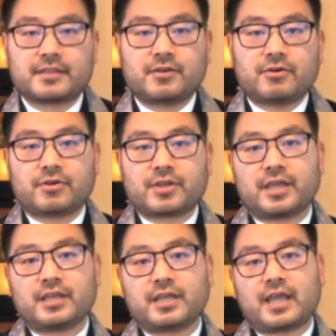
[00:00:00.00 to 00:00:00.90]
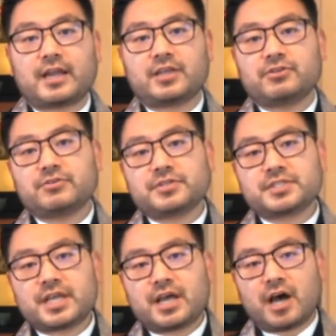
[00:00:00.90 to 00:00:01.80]
Okay, and I
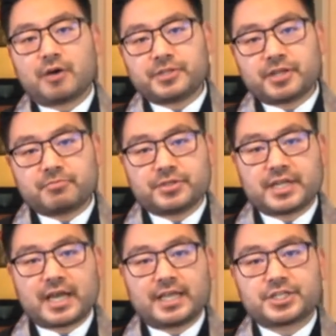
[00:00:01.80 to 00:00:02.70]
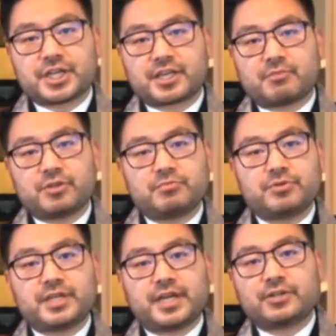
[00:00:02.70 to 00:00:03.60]
use Amida Buddha and Shakyamuni
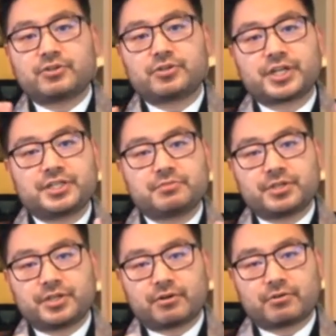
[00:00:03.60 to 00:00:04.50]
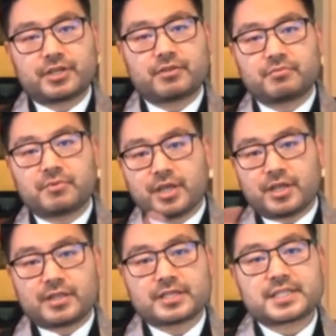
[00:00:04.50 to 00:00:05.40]
Buddha interchangeably here. Okay, they're
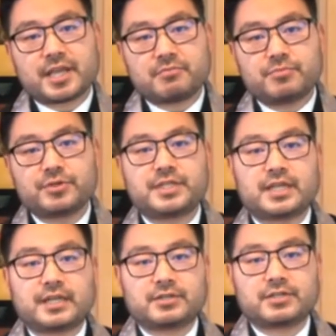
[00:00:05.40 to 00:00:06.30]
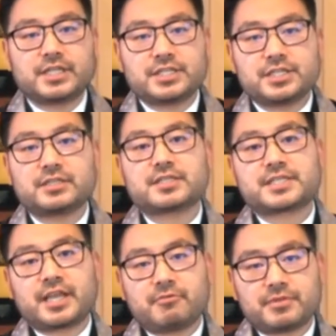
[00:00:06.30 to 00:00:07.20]
the same Buddha that are teaching the
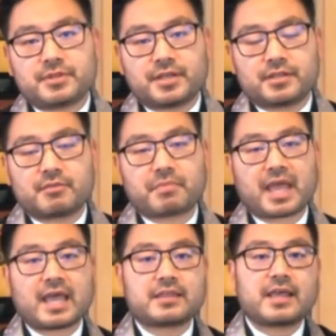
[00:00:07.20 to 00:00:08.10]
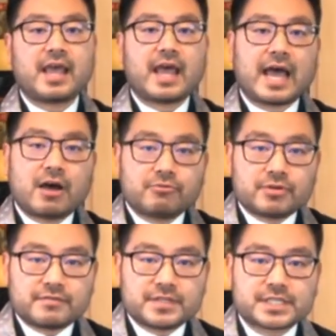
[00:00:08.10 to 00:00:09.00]
same thing, the path out
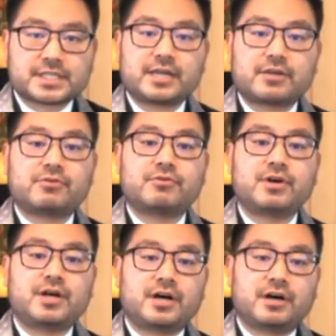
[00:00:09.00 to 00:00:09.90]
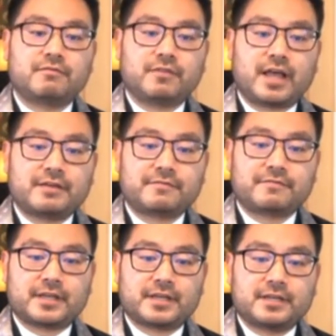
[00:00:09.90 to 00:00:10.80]
of this cycle of life
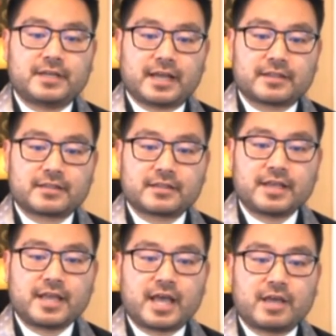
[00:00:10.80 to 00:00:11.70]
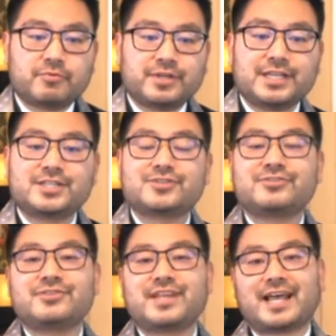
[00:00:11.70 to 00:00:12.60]
and death. And we need to
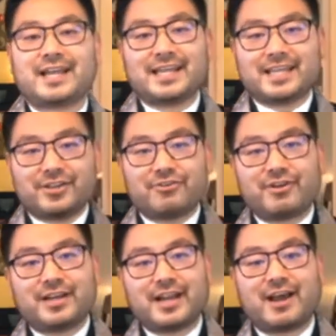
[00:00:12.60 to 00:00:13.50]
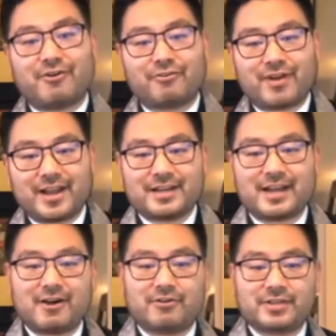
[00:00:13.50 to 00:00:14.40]
do that here and now. Right
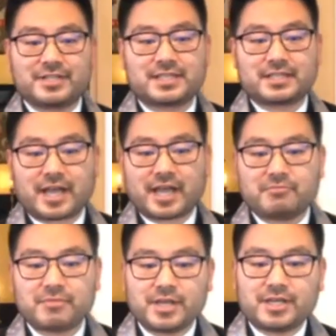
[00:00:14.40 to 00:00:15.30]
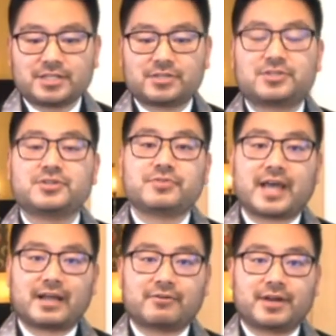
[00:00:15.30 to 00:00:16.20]
now is the time to do
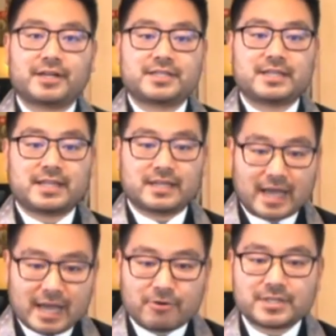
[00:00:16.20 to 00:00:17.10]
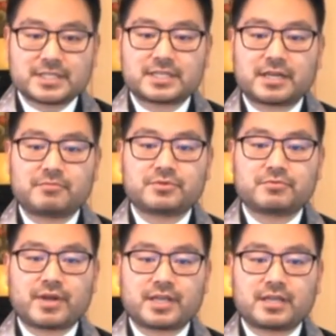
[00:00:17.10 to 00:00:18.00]
that, right? That now is the time to
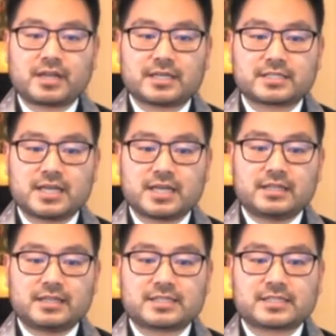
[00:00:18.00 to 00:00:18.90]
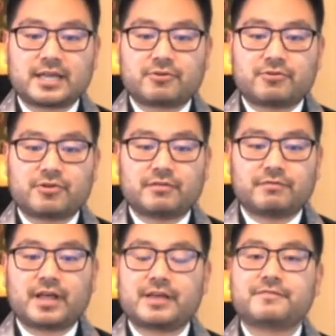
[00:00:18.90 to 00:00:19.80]
recognize this cycle of
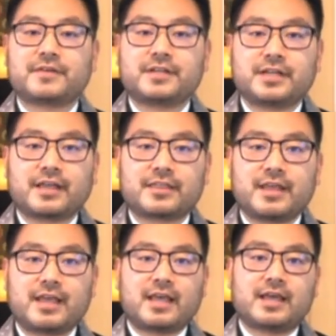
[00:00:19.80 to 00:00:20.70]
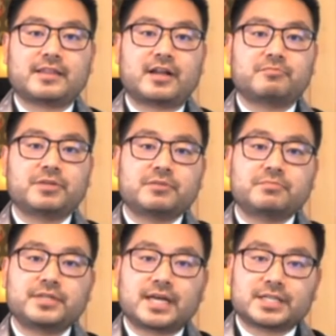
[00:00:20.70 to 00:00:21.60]
life and death. And that Amida
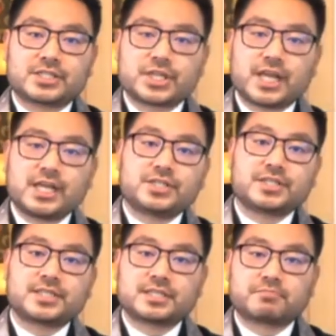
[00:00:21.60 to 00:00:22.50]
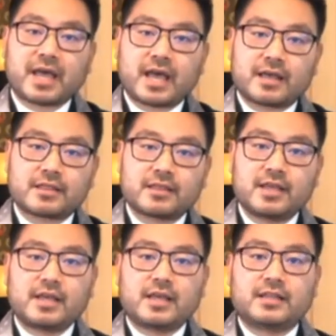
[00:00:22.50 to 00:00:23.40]
Buddha changes this path.
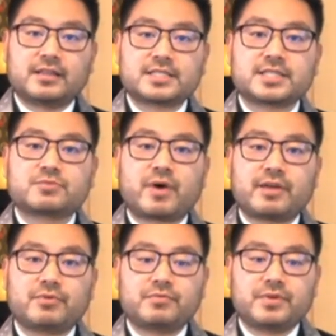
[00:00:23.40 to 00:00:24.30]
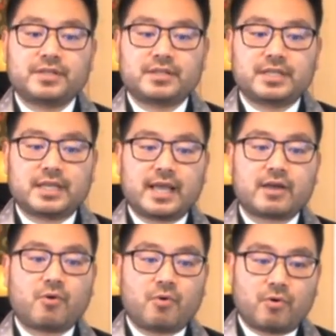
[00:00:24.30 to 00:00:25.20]
And this is why we read the
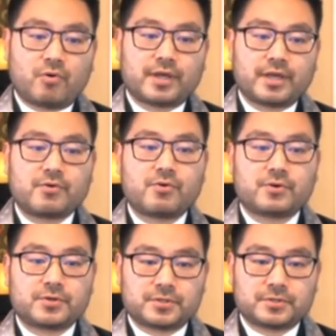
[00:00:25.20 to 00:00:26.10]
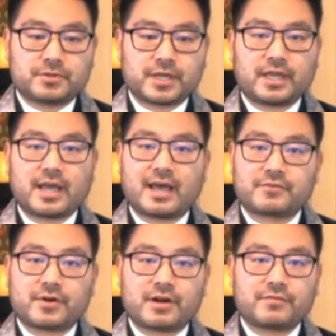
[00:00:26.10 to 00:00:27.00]
Ekoku, okay,
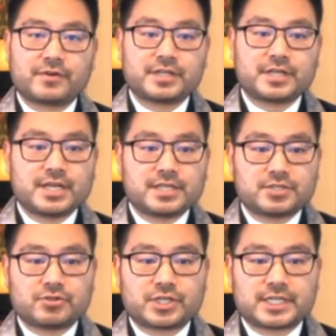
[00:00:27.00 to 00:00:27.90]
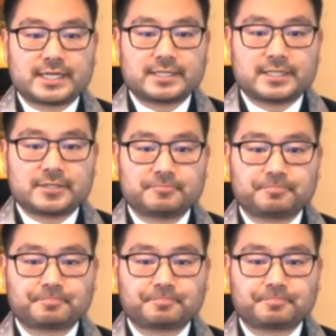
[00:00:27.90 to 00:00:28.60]
after every sutra chanting.